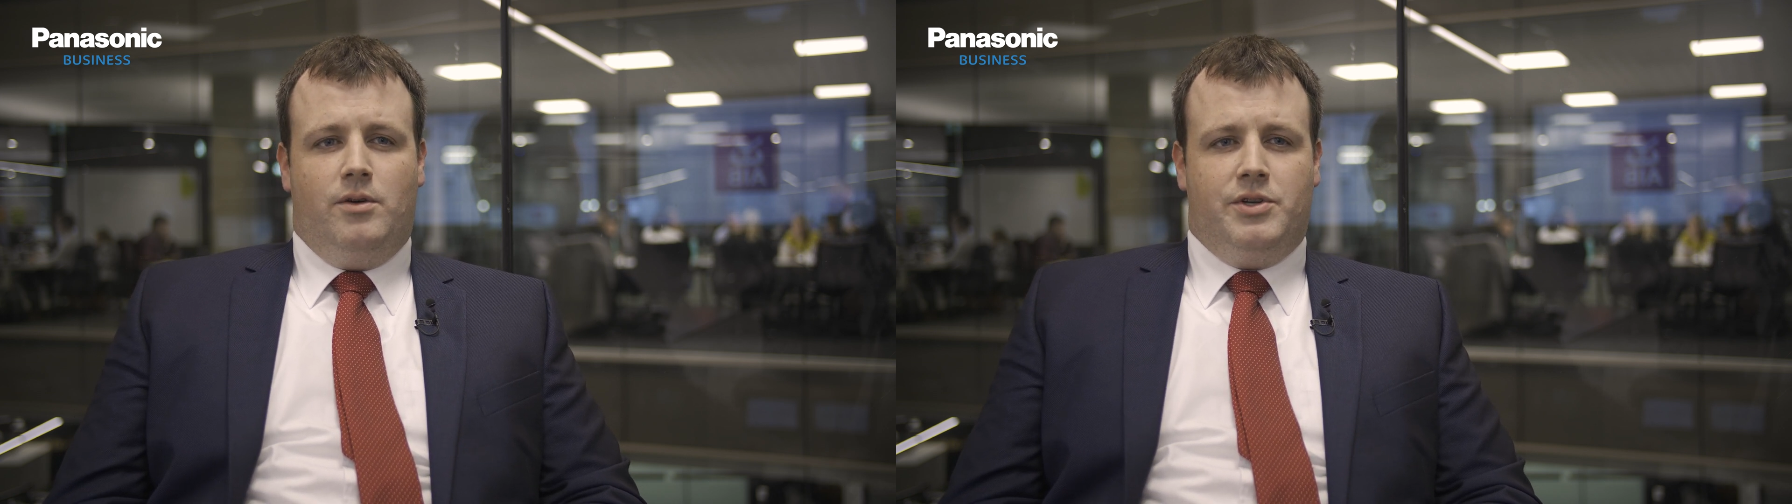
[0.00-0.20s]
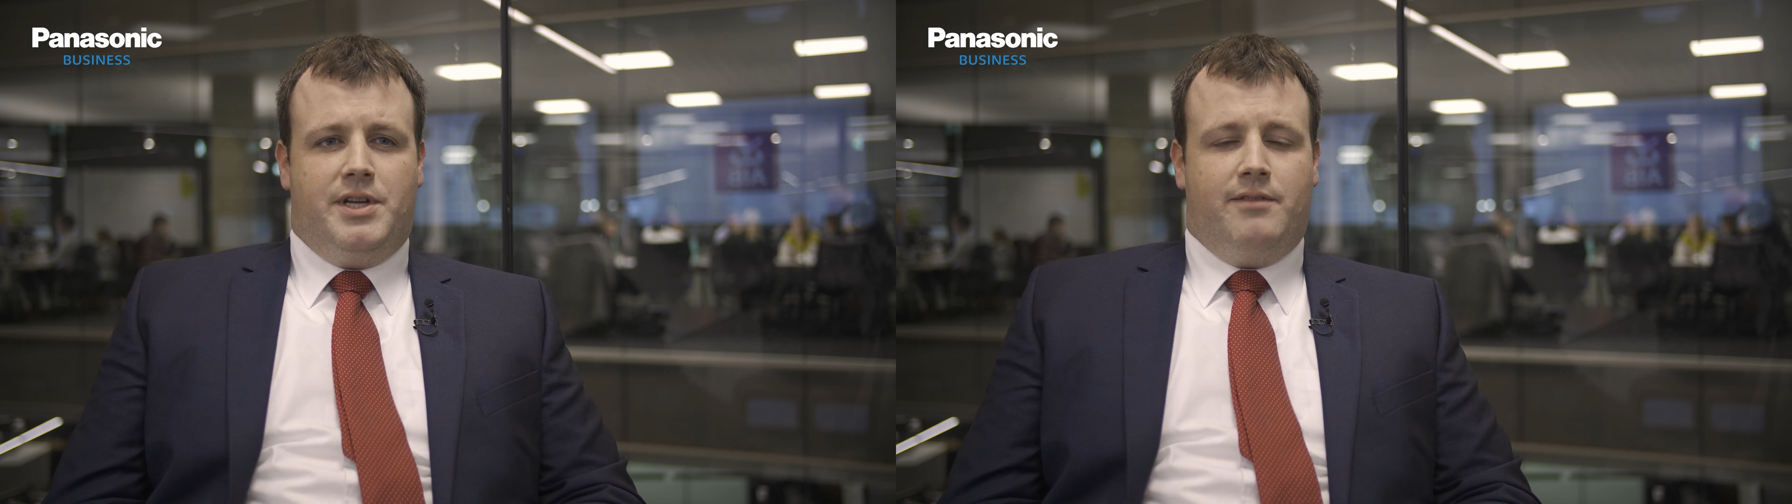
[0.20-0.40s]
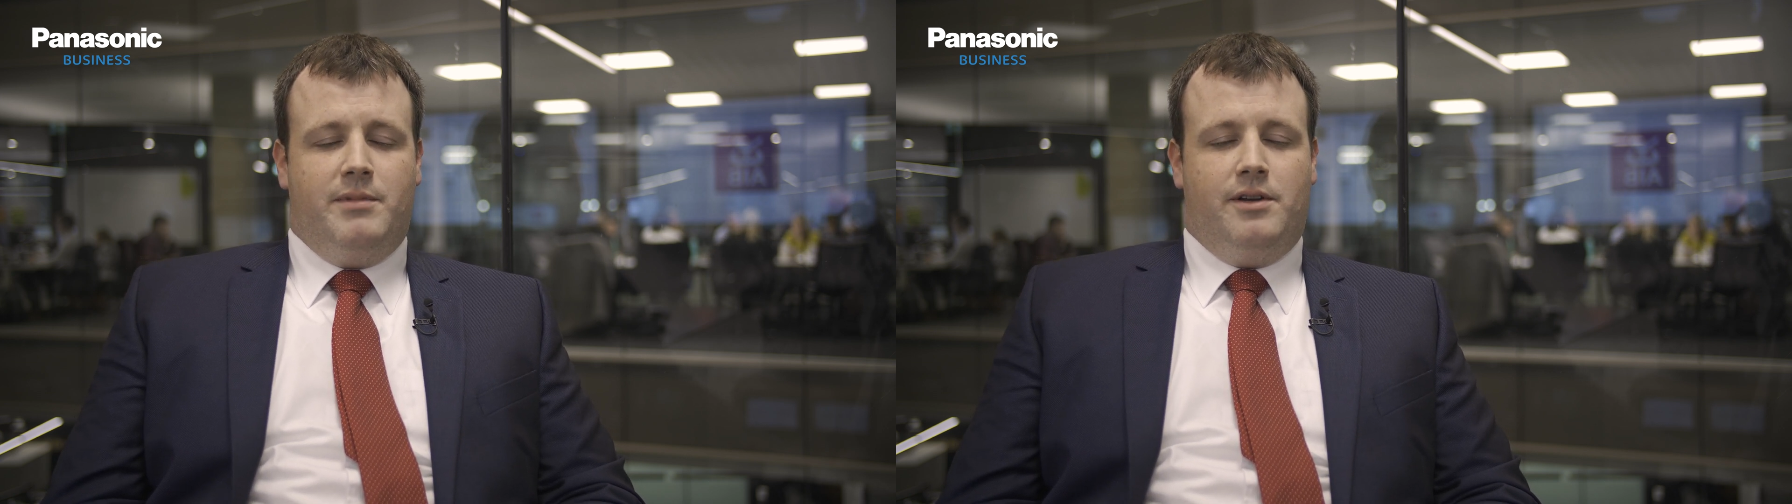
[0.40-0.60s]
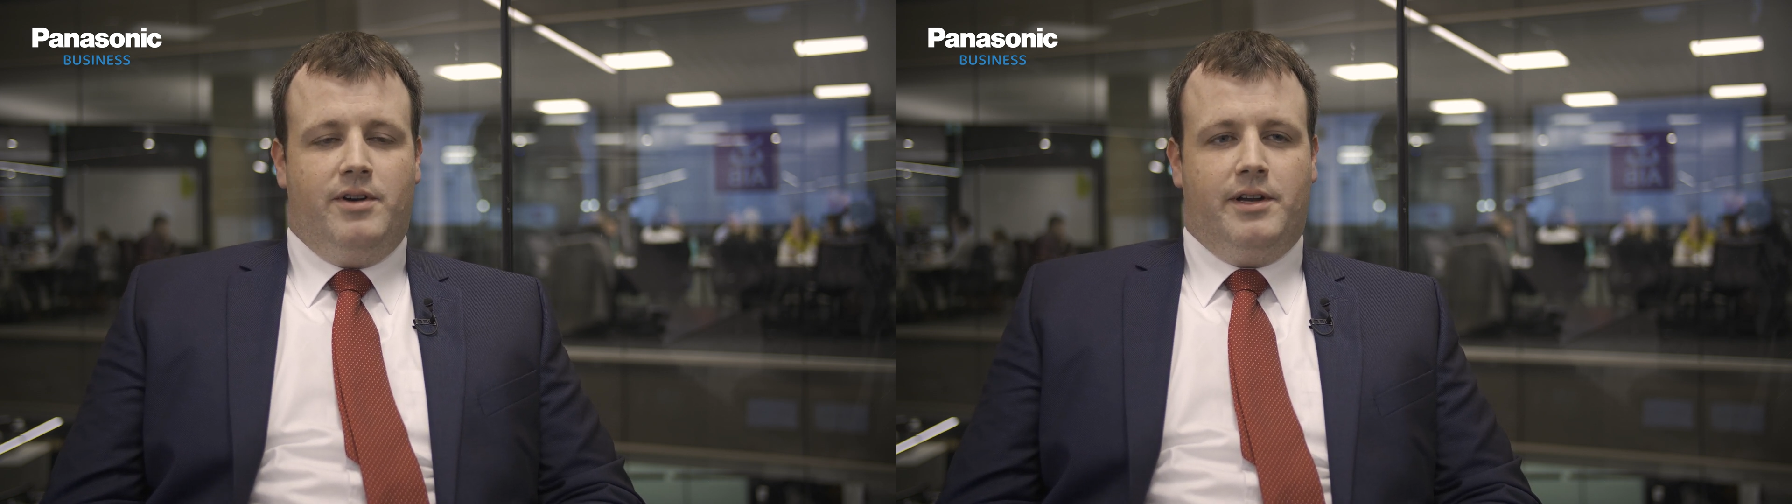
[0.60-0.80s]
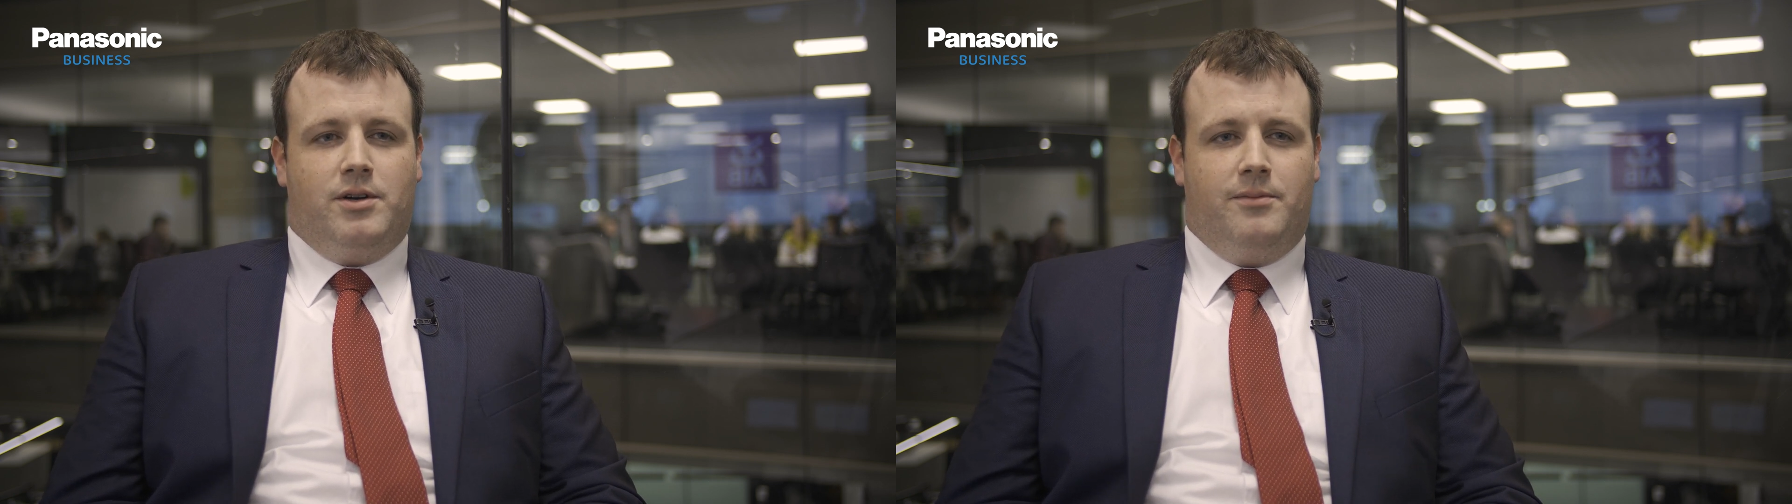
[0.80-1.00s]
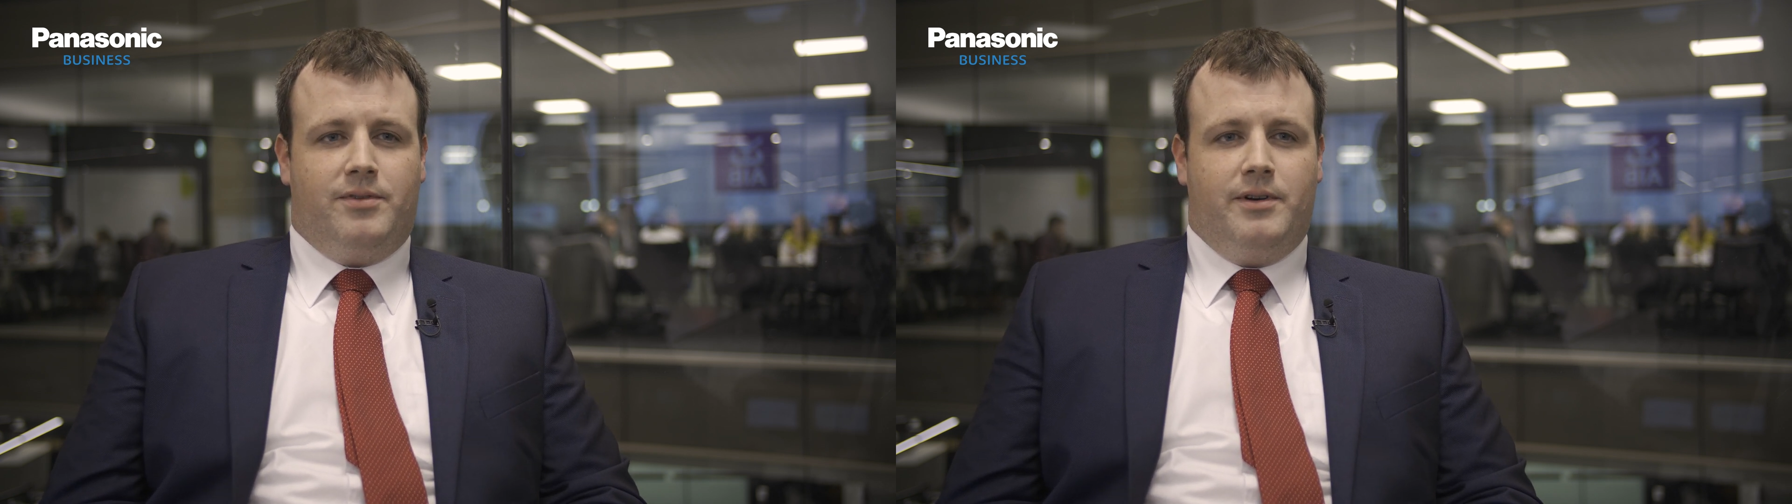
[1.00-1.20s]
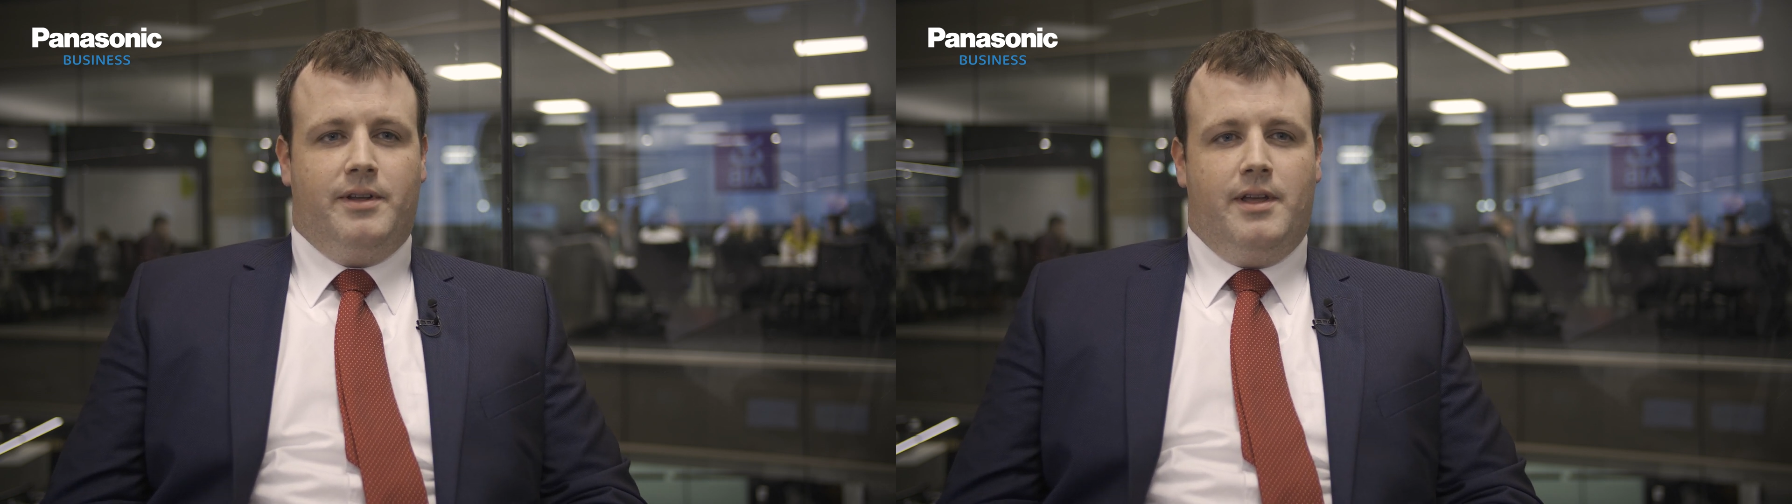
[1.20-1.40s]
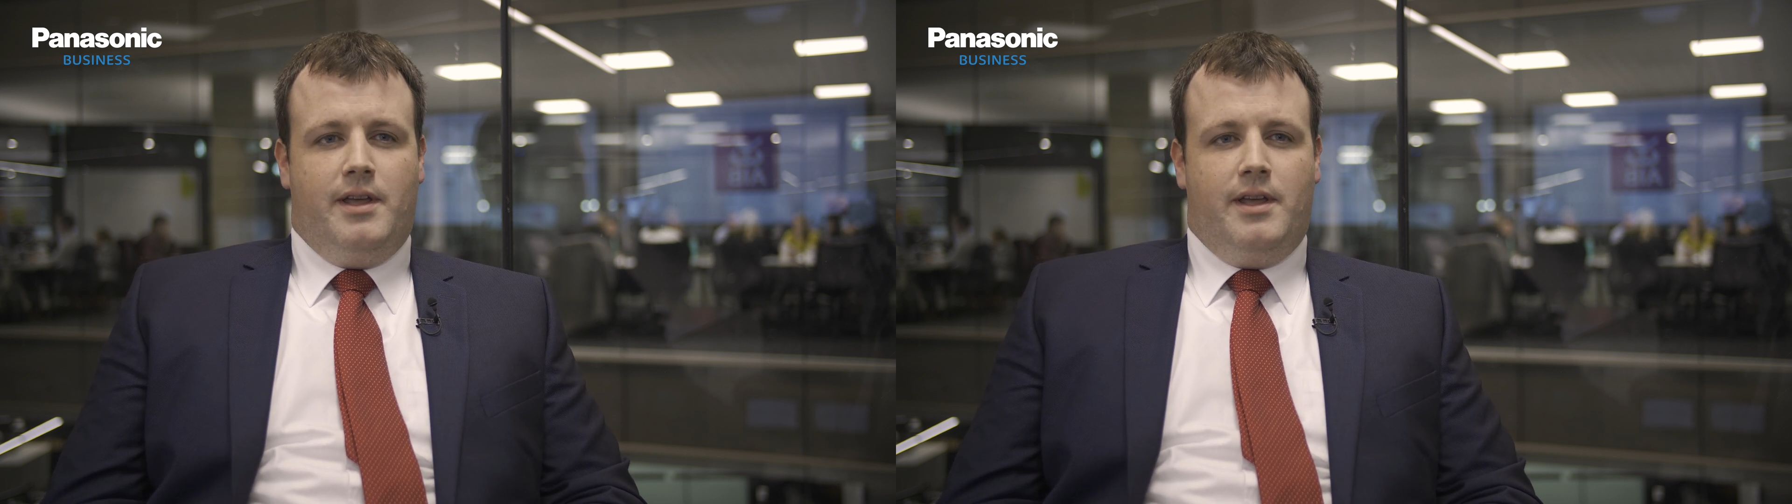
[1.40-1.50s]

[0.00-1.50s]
which gave me great comfort